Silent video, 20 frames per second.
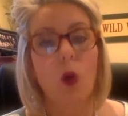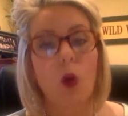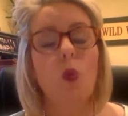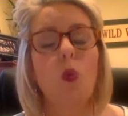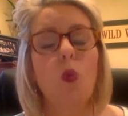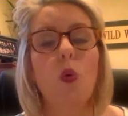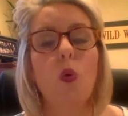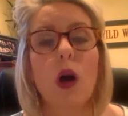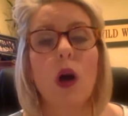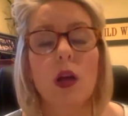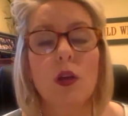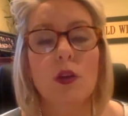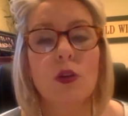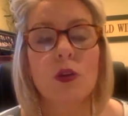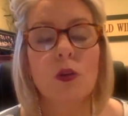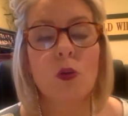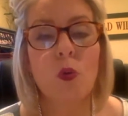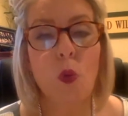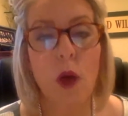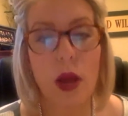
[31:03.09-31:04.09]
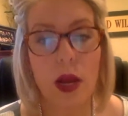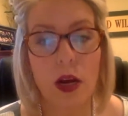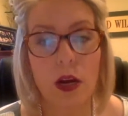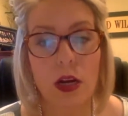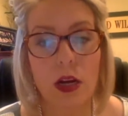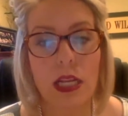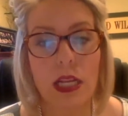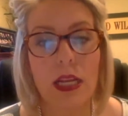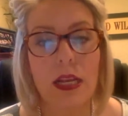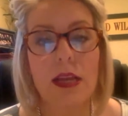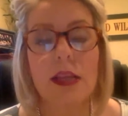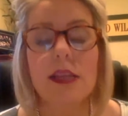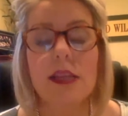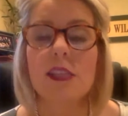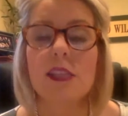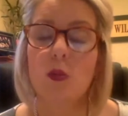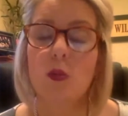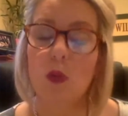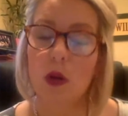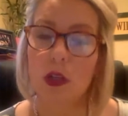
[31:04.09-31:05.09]
What you're wearing
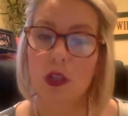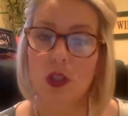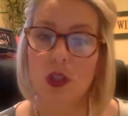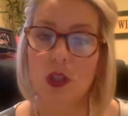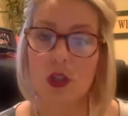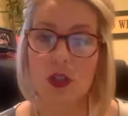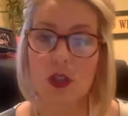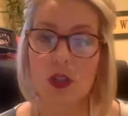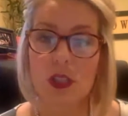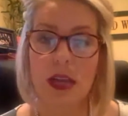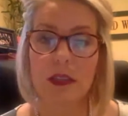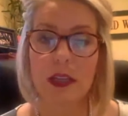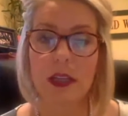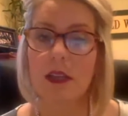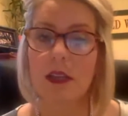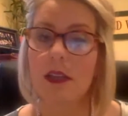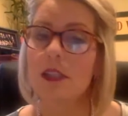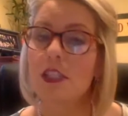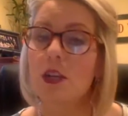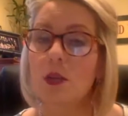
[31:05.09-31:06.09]
is what you're selling.